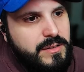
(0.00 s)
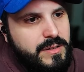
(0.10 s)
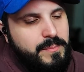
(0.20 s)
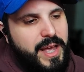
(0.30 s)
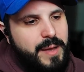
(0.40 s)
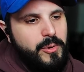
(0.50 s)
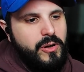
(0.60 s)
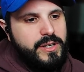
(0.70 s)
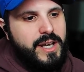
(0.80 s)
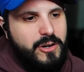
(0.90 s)
Mabel,
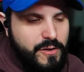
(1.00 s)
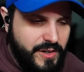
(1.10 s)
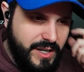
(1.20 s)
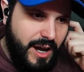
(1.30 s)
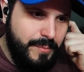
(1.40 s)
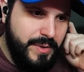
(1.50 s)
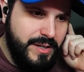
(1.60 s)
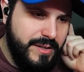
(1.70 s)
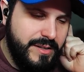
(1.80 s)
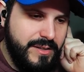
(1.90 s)
gotta overcome.
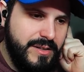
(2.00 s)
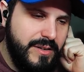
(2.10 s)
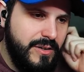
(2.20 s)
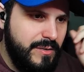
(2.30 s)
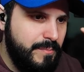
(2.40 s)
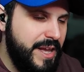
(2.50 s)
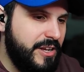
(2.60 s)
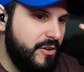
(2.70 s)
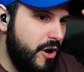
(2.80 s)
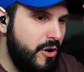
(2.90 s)
Make
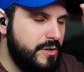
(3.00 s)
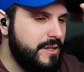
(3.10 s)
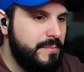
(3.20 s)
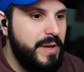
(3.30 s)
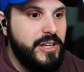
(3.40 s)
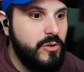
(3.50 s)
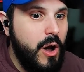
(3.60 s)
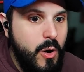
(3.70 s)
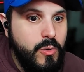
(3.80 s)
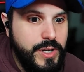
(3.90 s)
your
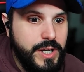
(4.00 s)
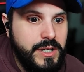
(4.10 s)
own